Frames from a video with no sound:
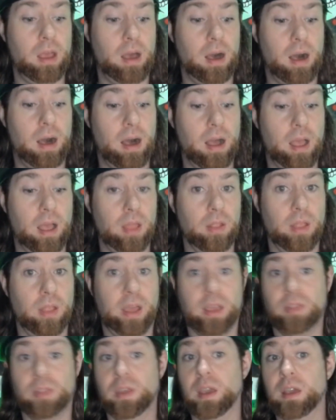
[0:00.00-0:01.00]
I
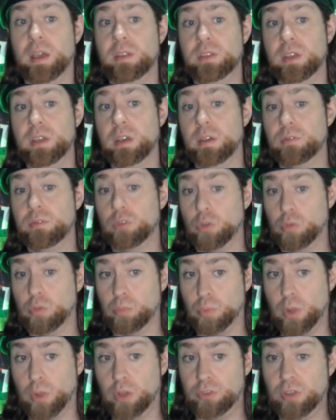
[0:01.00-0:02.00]
like the idea of certain
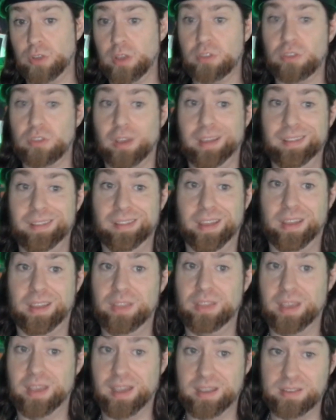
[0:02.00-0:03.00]
projects. I like
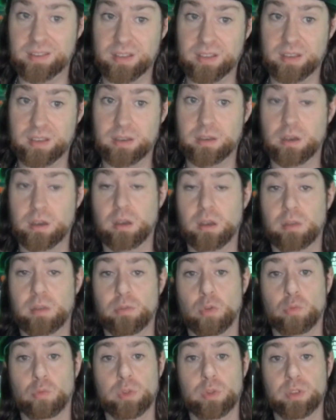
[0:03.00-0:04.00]
the idea of
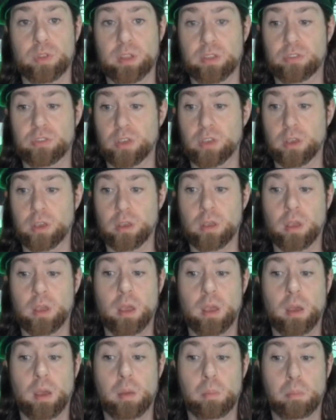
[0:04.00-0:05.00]
releasing
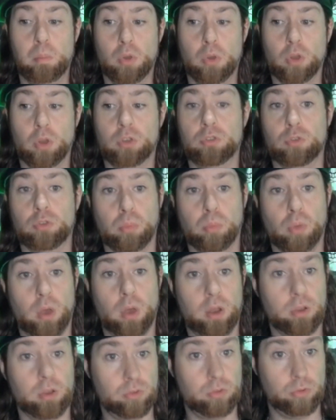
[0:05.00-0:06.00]
books or
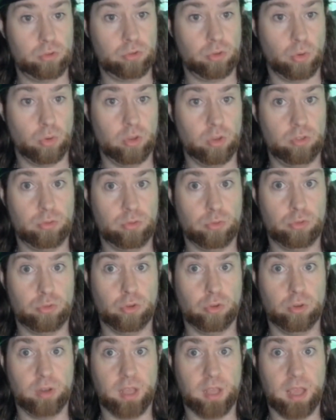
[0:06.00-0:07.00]
products or stories for
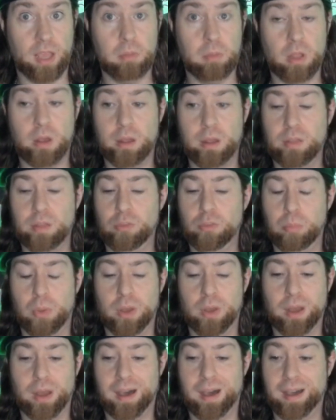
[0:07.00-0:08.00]
certain game lines,
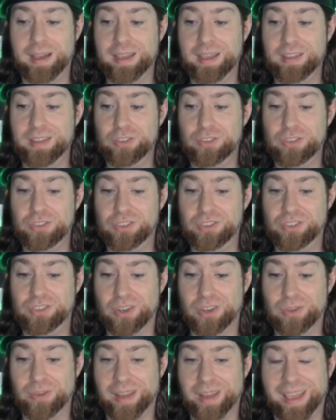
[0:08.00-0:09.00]
but I just
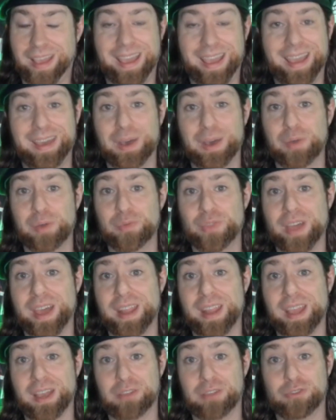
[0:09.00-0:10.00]
don't have that
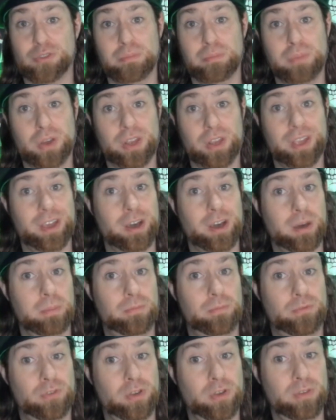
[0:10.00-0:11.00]
extra money up
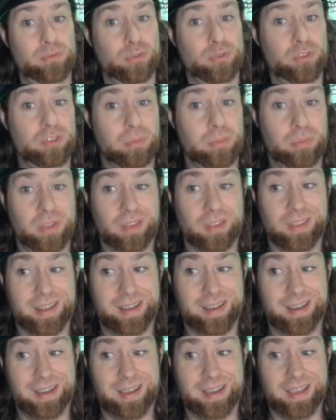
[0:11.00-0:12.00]
front for something that
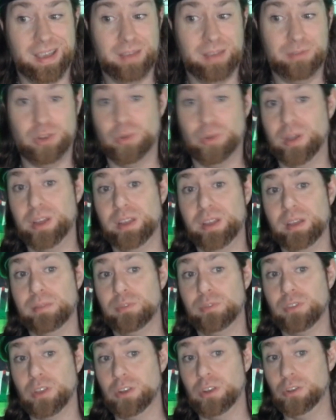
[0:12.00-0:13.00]
I have no idea if
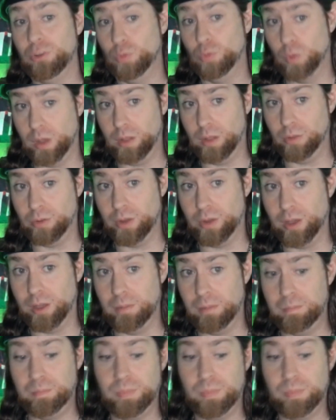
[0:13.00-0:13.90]
it's going to do well or not.